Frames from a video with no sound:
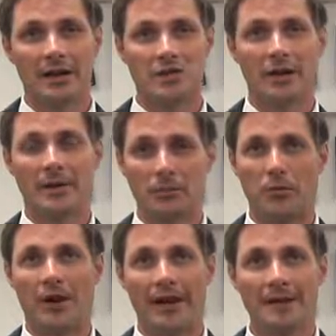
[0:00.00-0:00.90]
So I'm going to
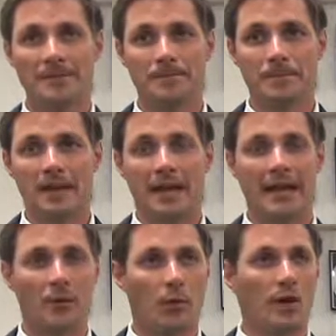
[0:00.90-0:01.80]
pray, and
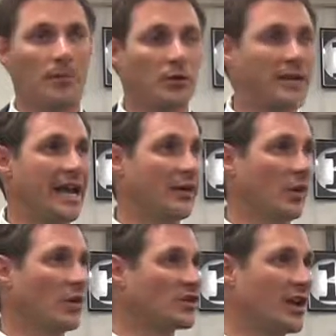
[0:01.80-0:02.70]
then we're going to partake of
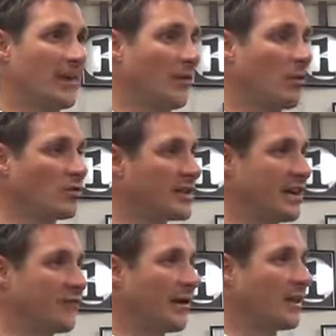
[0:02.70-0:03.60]
the Lord's Supper. It won't
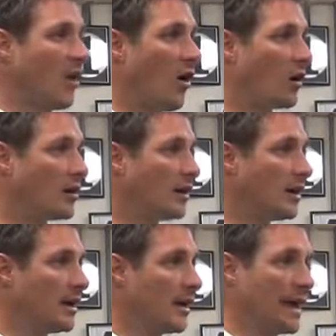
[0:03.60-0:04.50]
take very long,
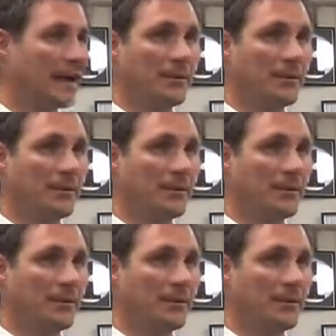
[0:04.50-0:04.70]
and